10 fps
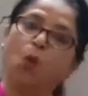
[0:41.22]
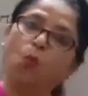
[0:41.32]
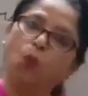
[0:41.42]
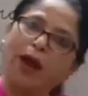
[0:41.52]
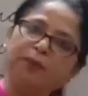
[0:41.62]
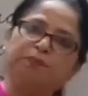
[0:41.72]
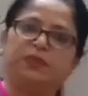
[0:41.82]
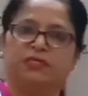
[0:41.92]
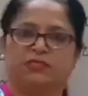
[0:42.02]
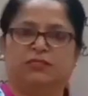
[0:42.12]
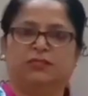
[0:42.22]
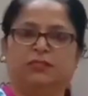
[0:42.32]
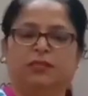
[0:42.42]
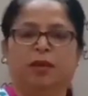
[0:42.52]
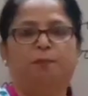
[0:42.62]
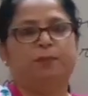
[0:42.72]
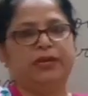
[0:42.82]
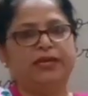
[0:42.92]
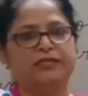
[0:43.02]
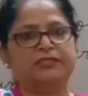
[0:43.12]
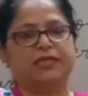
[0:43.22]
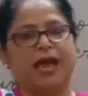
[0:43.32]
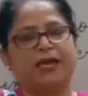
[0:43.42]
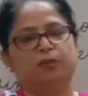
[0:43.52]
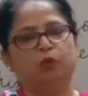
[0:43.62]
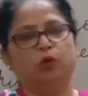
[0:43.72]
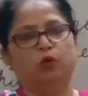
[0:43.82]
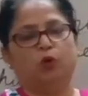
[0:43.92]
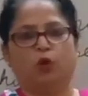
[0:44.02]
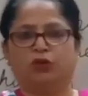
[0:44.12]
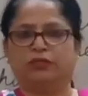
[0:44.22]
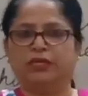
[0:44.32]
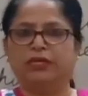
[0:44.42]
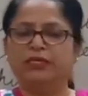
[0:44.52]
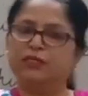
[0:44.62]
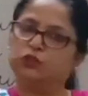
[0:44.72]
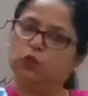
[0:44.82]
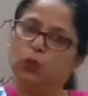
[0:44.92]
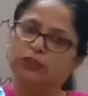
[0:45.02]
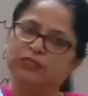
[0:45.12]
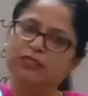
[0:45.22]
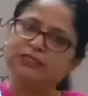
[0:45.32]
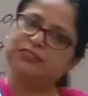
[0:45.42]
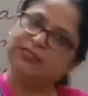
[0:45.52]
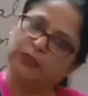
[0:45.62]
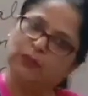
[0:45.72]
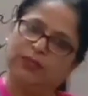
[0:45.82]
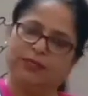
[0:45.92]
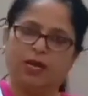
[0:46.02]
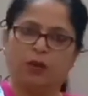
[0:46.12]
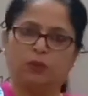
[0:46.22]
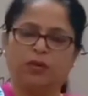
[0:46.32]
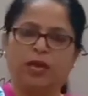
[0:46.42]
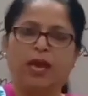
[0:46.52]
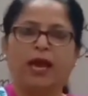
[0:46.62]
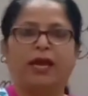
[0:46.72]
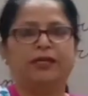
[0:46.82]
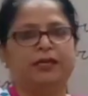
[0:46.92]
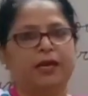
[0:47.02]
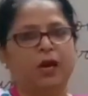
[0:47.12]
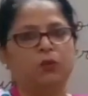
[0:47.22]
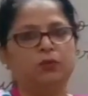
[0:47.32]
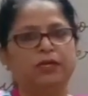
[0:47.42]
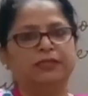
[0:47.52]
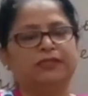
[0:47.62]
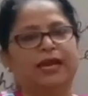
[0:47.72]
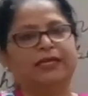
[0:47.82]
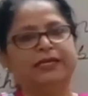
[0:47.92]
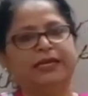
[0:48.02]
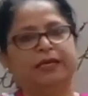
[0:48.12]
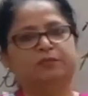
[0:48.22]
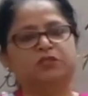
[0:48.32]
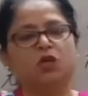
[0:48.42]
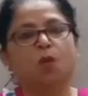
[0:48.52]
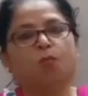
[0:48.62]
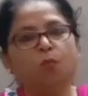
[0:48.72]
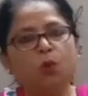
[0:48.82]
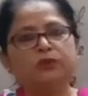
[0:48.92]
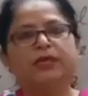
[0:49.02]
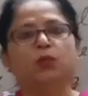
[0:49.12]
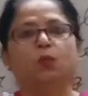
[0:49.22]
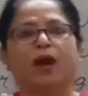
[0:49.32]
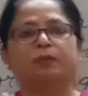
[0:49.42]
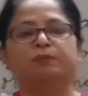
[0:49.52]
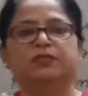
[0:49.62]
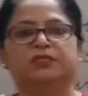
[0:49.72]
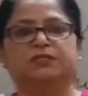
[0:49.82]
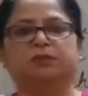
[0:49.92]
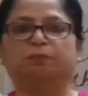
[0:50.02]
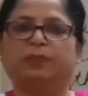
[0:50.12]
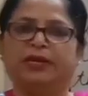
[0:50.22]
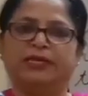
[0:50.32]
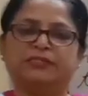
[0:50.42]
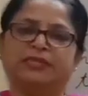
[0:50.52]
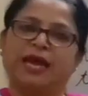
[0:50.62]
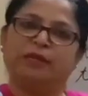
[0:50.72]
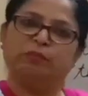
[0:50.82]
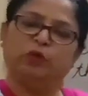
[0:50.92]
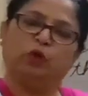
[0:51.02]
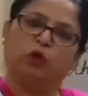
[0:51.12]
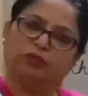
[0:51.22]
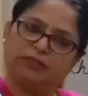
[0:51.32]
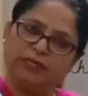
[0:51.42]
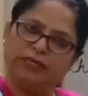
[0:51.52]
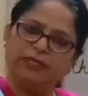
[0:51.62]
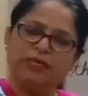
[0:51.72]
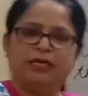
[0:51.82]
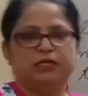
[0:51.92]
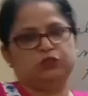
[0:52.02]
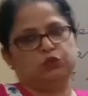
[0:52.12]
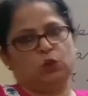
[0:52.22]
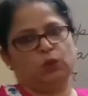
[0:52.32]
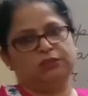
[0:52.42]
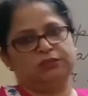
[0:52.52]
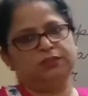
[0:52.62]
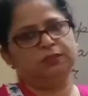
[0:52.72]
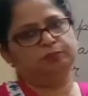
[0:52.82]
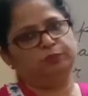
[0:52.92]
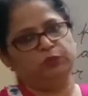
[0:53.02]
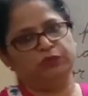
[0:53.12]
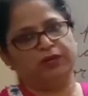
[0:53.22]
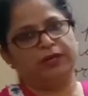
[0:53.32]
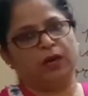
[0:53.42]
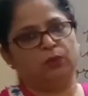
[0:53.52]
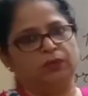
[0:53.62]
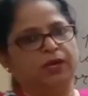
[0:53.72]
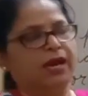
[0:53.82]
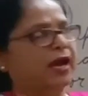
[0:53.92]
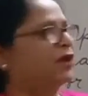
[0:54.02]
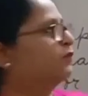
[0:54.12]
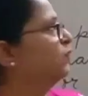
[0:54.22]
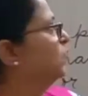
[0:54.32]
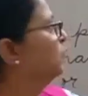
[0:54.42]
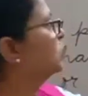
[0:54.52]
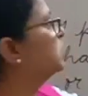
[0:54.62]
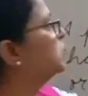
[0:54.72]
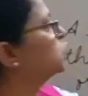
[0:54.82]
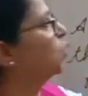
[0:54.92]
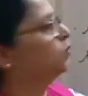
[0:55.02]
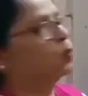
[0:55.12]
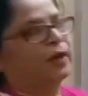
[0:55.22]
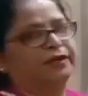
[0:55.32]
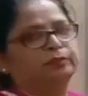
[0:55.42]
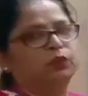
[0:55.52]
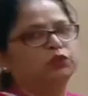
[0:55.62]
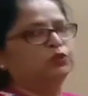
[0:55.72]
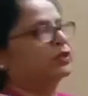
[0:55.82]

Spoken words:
one person, place, animal or thing is called a singular noun. And a noun that names more than one person, place, animal or thing is called a plural noun. I have written it on the whiteboard. You